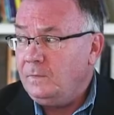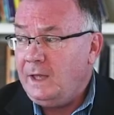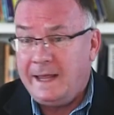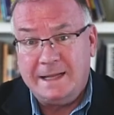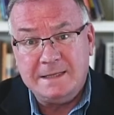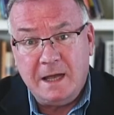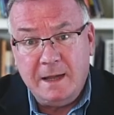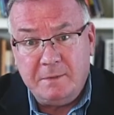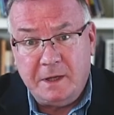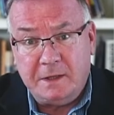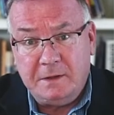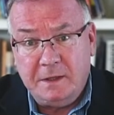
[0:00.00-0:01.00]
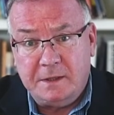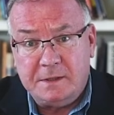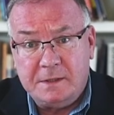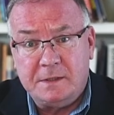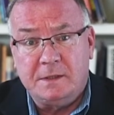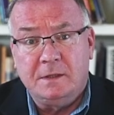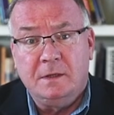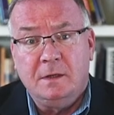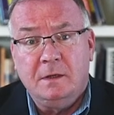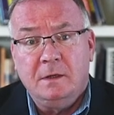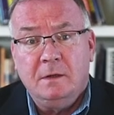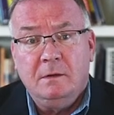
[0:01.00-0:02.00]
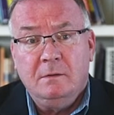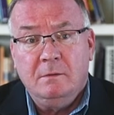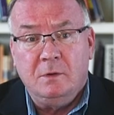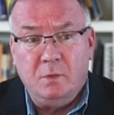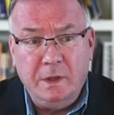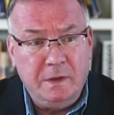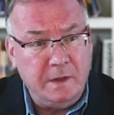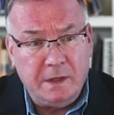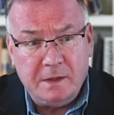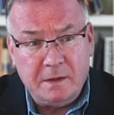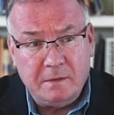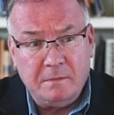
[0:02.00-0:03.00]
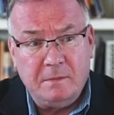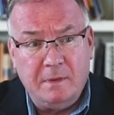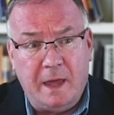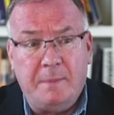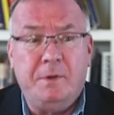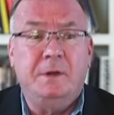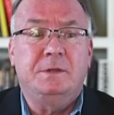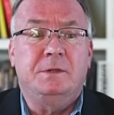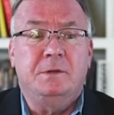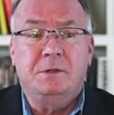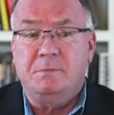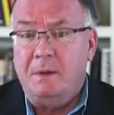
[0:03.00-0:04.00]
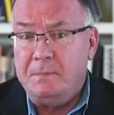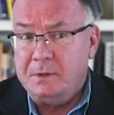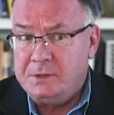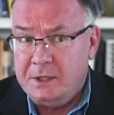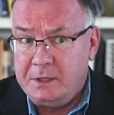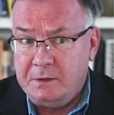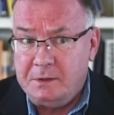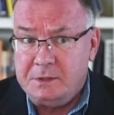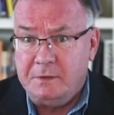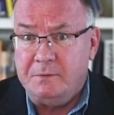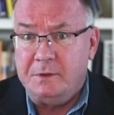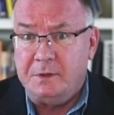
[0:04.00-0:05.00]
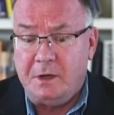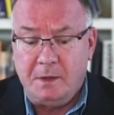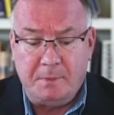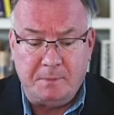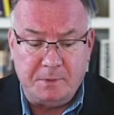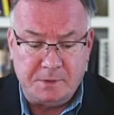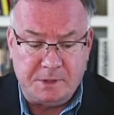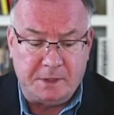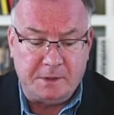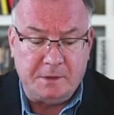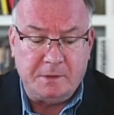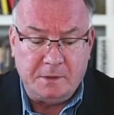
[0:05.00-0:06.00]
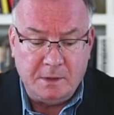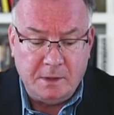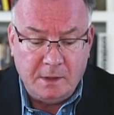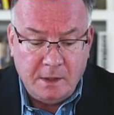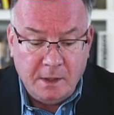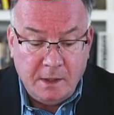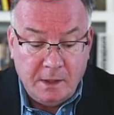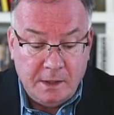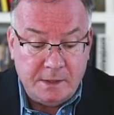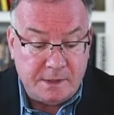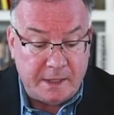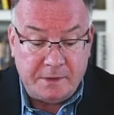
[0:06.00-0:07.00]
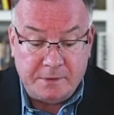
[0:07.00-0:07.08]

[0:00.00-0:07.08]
At a time like this, when we think that person whose bumper sticker is different than our bumper sticker is a